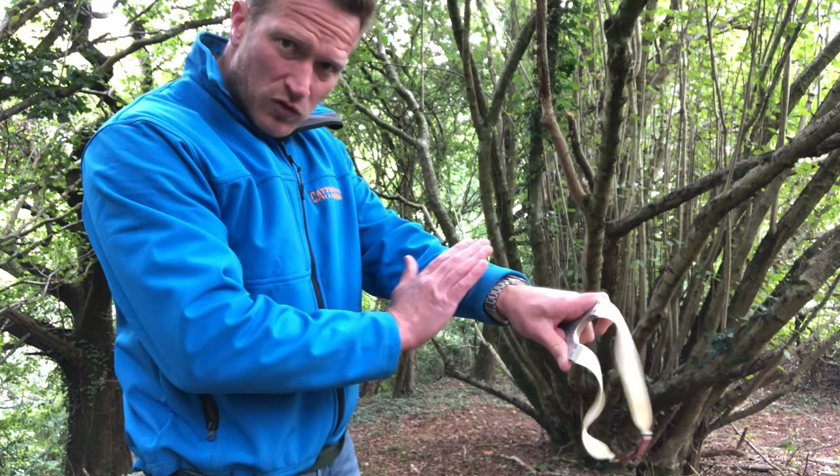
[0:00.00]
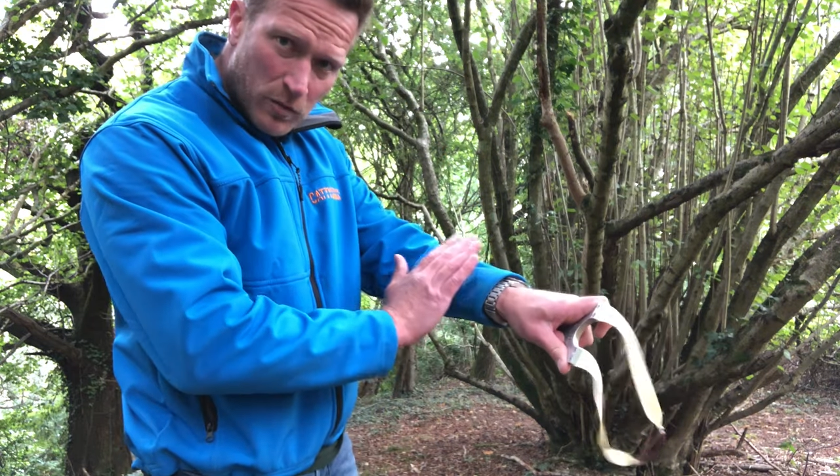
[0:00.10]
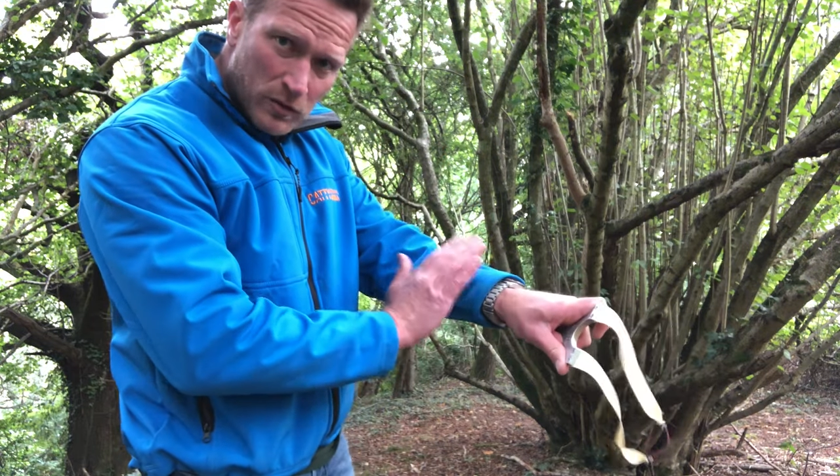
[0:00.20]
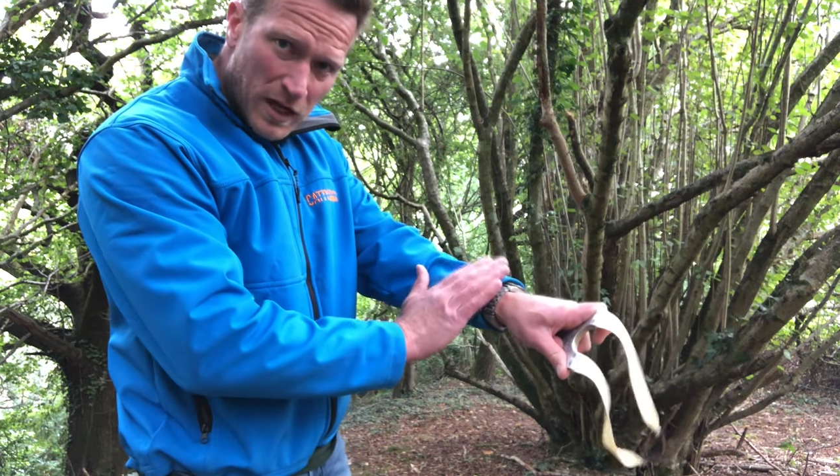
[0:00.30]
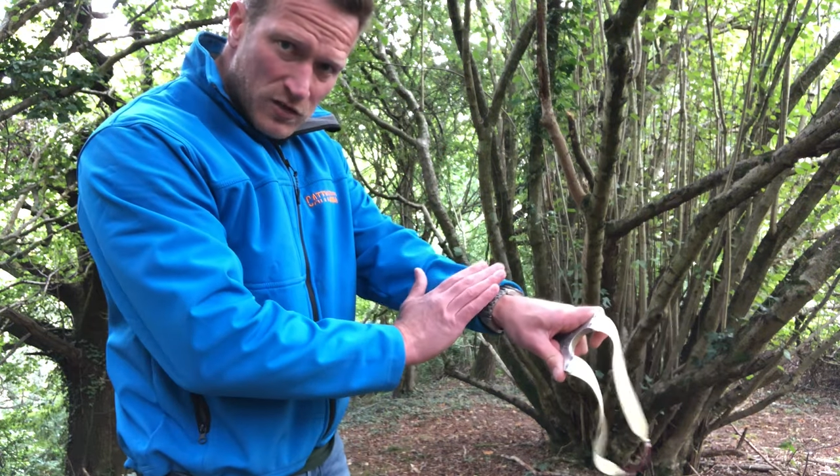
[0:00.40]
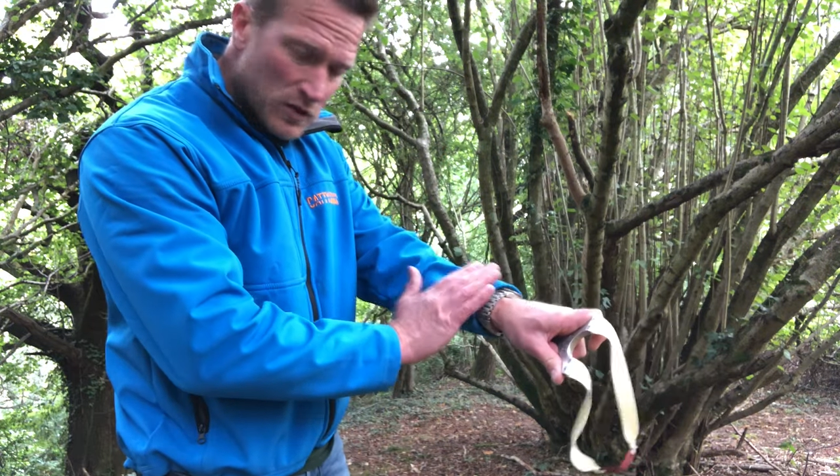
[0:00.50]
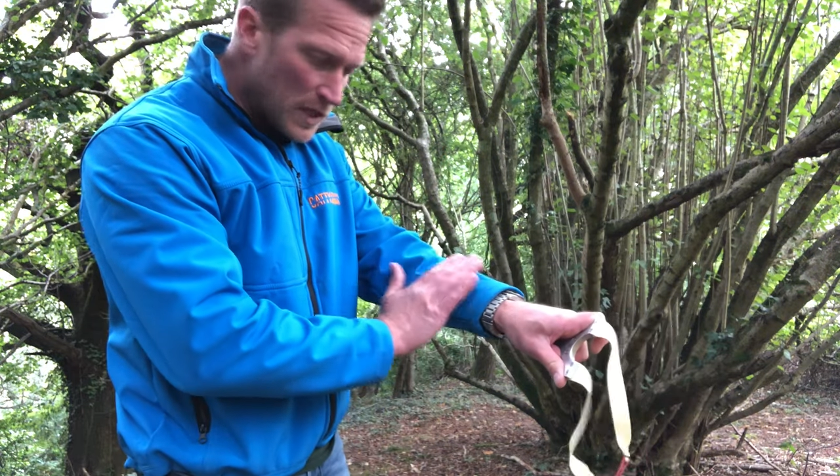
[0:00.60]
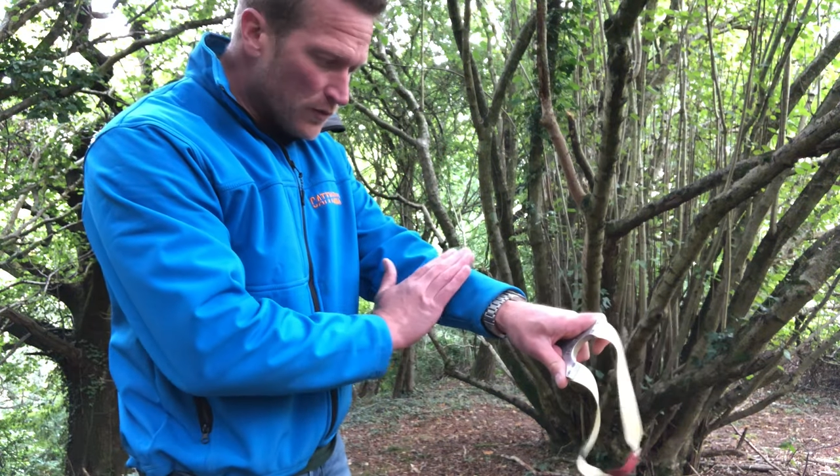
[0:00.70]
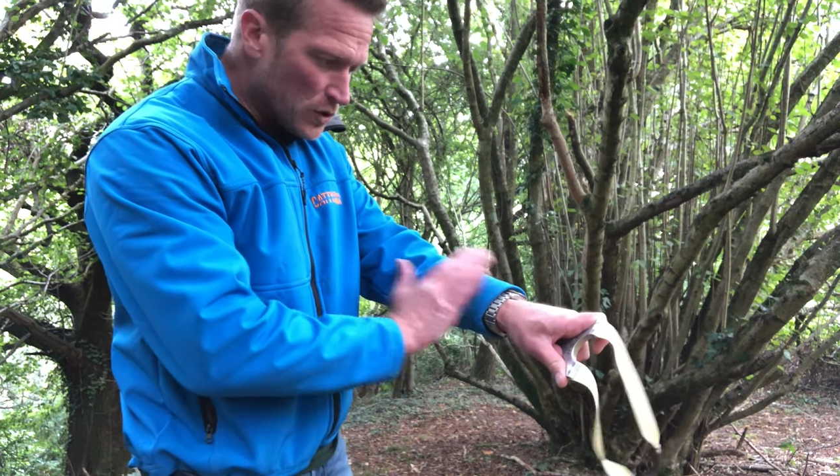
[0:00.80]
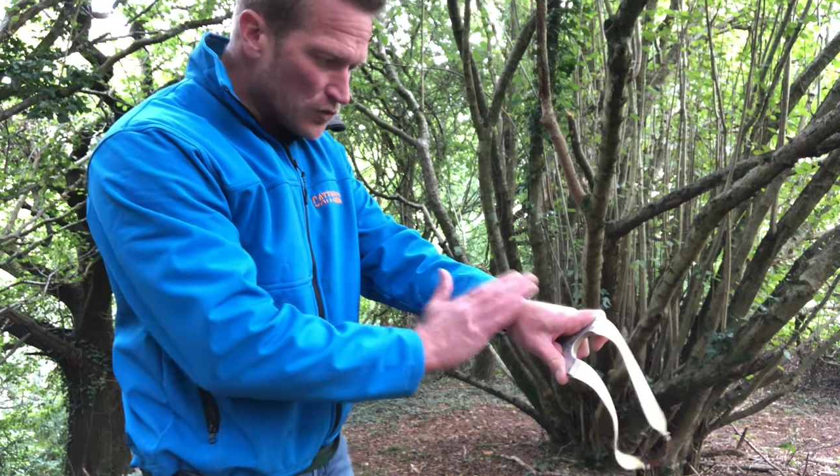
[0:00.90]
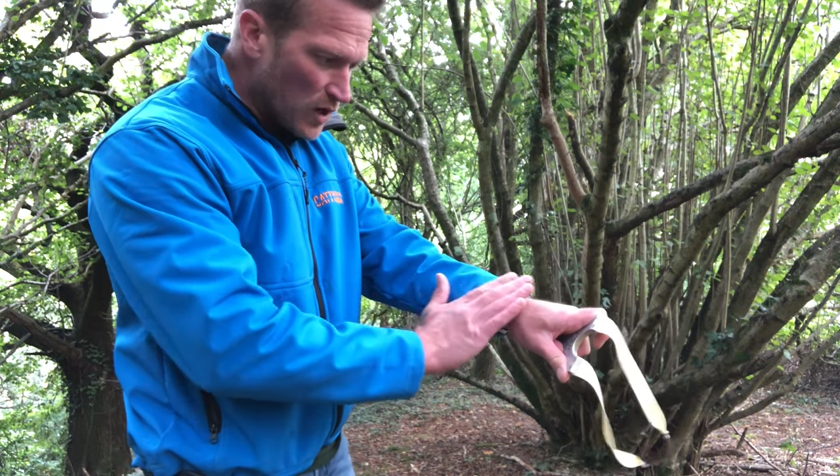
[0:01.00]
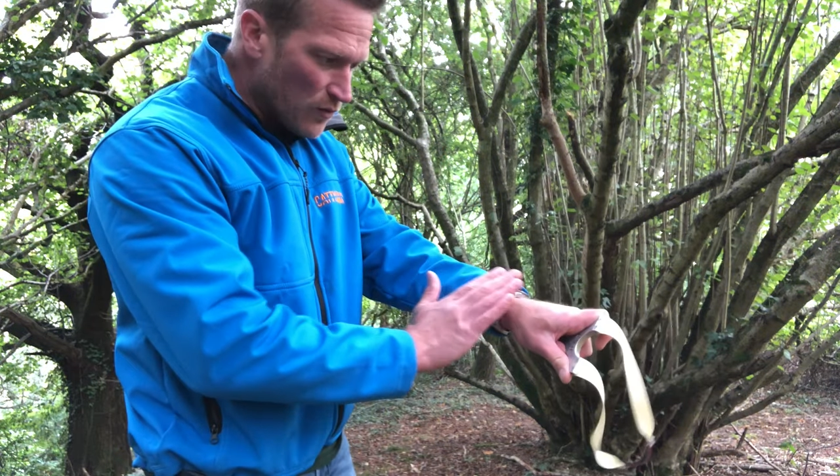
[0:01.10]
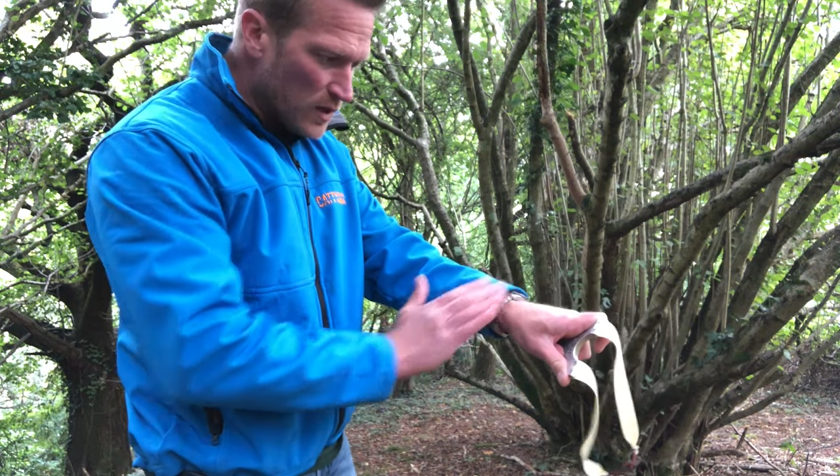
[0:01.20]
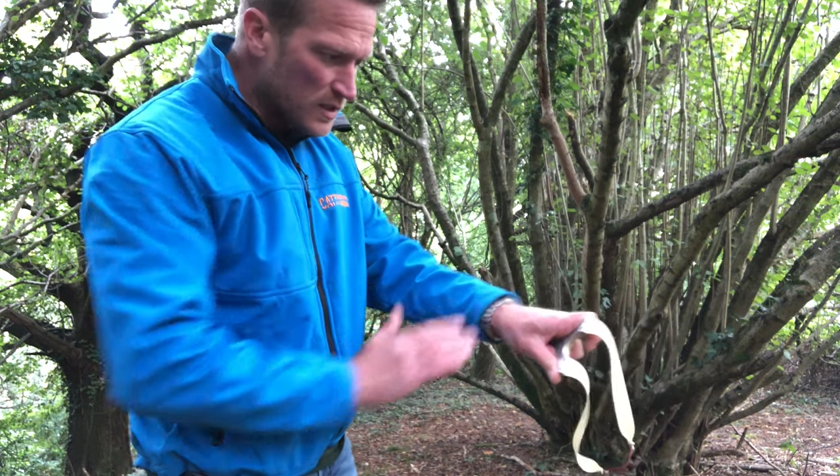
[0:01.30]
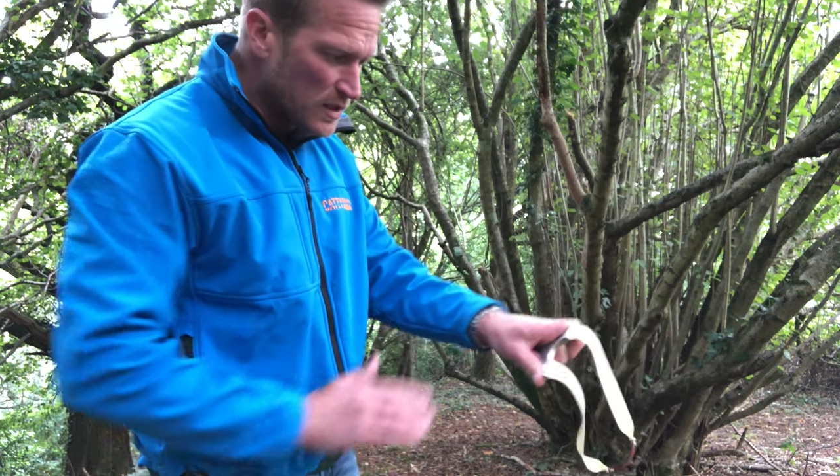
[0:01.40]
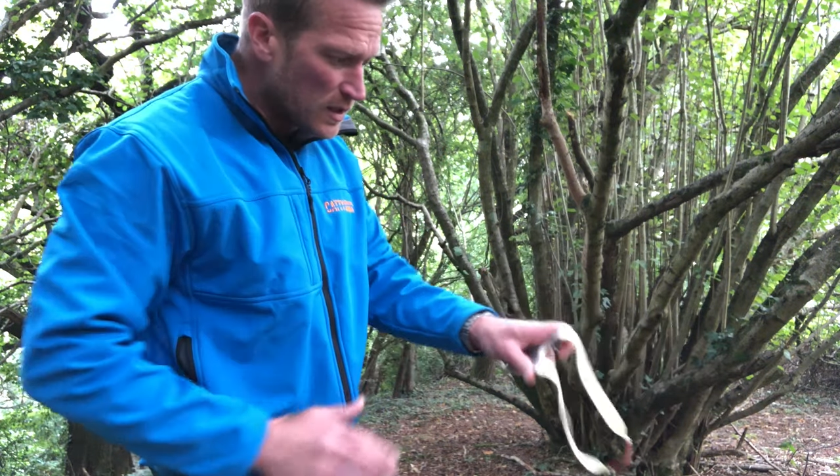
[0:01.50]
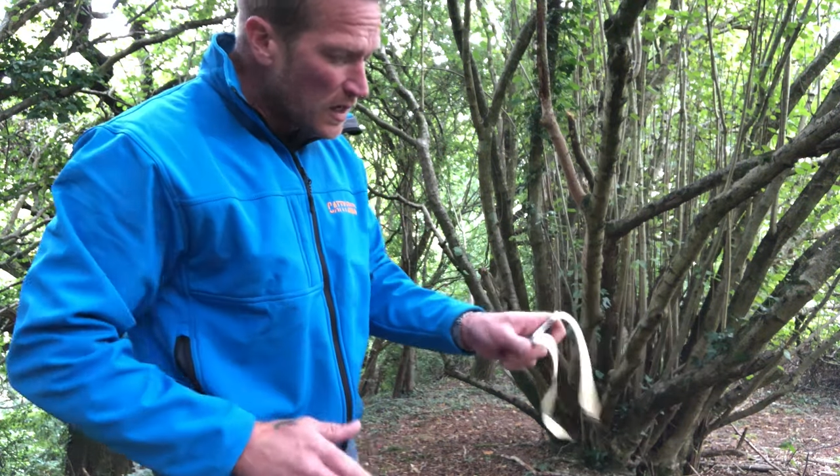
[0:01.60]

grip will naturally give you a straight wrist